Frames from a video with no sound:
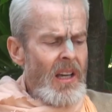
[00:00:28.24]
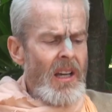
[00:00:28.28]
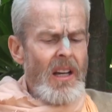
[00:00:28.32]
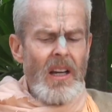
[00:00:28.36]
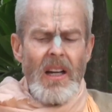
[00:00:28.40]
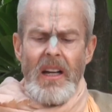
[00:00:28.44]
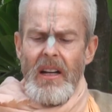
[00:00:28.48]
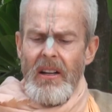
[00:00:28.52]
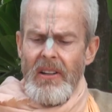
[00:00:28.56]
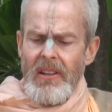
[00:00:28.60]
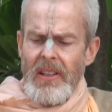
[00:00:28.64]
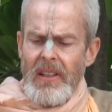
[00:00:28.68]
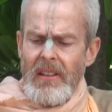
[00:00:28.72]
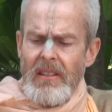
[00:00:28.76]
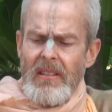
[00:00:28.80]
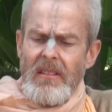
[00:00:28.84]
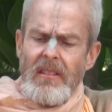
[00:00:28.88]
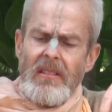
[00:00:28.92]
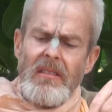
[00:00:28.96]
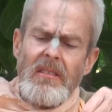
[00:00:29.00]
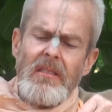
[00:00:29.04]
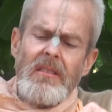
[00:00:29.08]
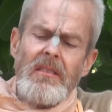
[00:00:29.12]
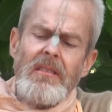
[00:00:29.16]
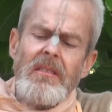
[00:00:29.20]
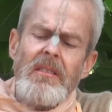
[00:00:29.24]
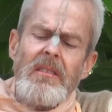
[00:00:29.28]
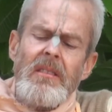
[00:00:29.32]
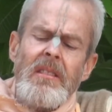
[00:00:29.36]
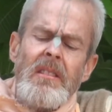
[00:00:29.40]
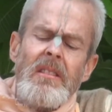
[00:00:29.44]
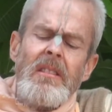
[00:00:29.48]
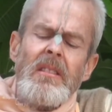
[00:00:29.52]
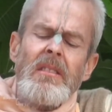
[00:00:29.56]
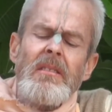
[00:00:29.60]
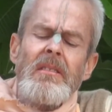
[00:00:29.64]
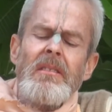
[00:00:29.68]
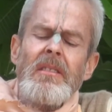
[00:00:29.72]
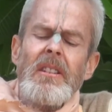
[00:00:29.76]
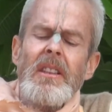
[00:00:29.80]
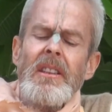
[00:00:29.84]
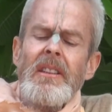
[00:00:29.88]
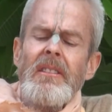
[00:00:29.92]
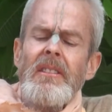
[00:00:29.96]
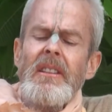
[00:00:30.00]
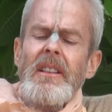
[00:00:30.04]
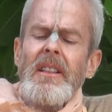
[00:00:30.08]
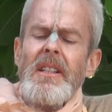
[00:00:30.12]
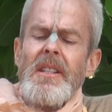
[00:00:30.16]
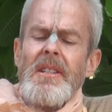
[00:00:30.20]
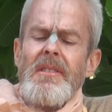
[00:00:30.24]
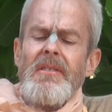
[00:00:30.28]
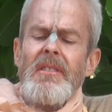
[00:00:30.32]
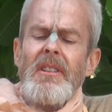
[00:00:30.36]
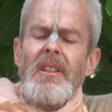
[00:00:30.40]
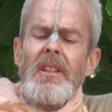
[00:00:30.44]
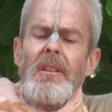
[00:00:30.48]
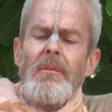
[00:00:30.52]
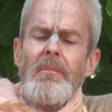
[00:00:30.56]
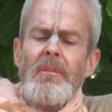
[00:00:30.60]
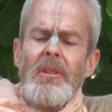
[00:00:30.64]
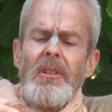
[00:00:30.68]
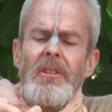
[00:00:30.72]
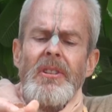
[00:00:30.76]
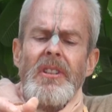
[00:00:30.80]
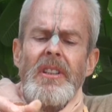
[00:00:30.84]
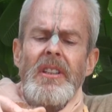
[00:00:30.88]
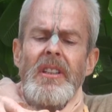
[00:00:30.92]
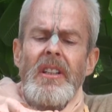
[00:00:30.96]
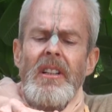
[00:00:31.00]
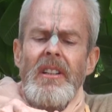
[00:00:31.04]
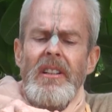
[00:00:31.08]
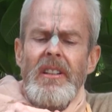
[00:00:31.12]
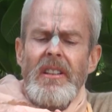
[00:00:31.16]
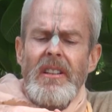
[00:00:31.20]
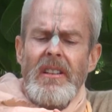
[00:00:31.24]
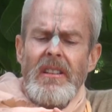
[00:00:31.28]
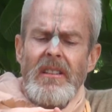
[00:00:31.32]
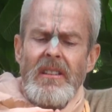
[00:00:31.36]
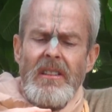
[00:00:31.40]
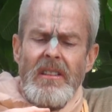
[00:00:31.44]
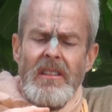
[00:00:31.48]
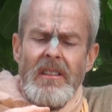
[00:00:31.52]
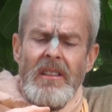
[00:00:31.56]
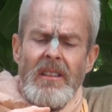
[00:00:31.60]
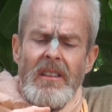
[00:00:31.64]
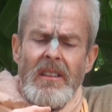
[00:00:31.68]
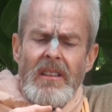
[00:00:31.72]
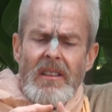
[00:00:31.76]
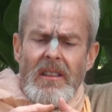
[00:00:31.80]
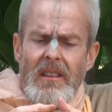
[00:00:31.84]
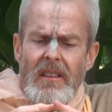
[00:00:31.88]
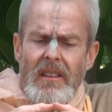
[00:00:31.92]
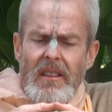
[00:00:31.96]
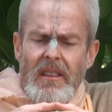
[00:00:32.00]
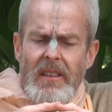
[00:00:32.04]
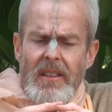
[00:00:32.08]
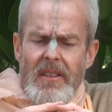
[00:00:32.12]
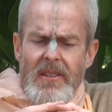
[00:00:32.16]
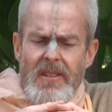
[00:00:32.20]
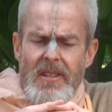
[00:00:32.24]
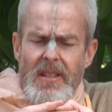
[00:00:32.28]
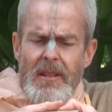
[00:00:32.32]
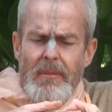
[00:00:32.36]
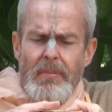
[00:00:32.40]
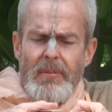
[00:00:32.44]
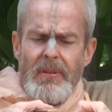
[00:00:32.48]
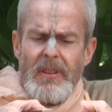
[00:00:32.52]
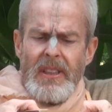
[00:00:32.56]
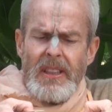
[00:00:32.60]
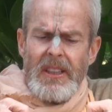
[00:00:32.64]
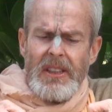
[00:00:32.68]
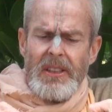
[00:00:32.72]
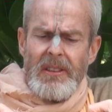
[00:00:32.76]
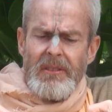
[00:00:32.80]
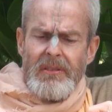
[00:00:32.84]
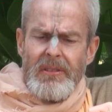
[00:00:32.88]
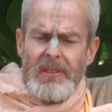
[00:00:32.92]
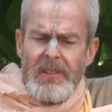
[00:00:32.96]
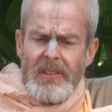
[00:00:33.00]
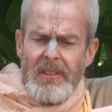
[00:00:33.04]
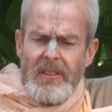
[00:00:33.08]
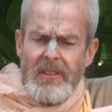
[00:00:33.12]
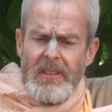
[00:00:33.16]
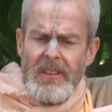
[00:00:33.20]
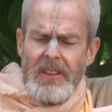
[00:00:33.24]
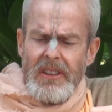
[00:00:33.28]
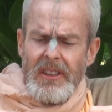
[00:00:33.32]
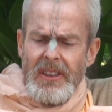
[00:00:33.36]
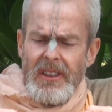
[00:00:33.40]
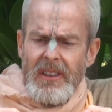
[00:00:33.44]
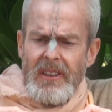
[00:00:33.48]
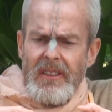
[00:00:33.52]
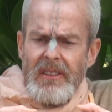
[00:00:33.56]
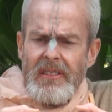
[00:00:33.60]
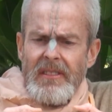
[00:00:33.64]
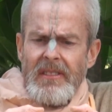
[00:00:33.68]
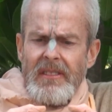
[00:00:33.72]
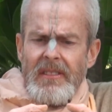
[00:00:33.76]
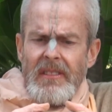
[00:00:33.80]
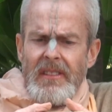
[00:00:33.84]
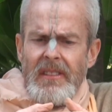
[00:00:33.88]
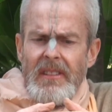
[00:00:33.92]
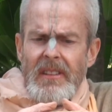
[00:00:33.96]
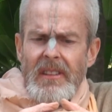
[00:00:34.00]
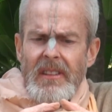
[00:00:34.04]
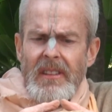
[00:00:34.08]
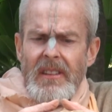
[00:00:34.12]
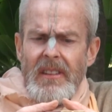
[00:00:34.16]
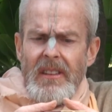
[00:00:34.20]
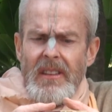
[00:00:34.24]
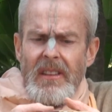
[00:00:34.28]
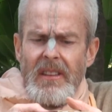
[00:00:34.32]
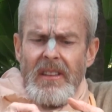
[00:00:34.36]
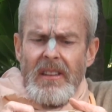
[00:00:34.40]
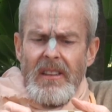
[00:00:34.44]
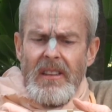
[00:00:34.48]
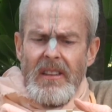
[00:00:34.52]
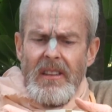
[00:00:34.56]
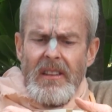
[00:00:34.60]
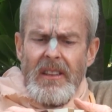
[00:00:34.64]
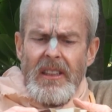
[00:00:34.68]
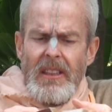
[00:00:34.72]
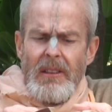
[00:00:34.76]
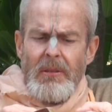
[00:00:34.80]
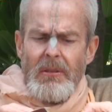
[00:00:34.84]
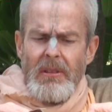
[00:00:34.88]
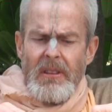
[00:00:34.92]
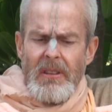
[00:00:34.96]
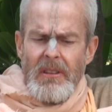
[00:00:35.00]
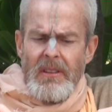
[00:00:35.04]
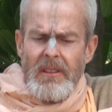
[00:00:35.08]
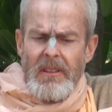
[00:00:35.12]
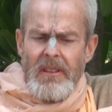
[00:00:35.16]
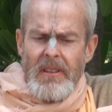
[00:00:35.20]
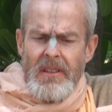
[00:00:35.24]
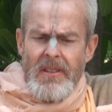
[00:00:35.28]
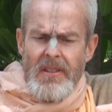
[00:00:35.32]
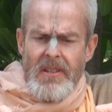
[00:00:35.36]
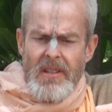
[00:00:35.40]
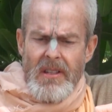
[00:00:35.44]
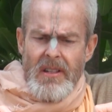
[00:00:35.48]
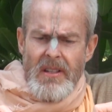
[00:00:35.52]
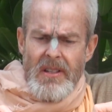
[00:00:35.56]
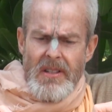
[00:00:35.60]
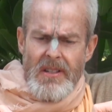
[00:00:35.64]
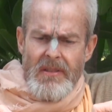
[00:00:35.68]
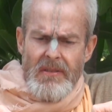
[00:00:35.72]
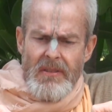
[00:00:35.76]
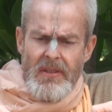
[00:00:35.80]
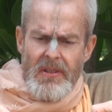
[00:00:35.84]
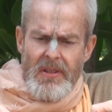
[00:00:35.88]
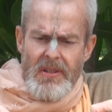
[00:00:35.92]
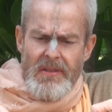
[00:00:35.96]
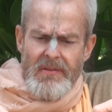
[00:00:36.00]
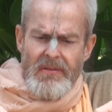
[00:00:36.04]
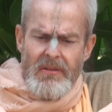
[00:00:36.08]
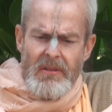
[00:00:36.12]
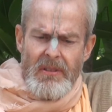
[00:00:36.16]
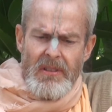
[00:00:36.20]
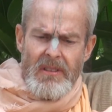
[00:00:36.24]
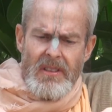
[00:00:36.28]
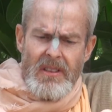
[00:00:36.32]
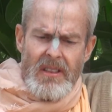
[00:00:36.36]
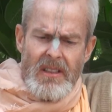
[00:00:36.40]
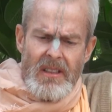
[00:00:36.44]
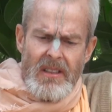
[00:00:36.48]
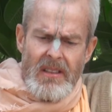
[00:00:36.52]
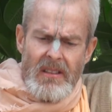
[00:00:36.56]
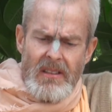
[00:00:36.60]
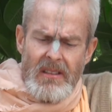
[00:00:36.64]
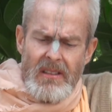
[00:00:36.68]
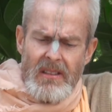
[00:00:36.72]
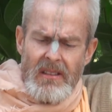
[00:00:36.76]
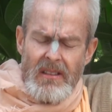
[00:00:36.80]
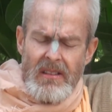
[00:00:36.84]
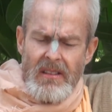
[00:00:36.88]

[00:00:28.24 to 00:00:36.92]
How that Radharani's feeling brokenhearted and a separation from Krishna. And now we're going to discuss verse 14.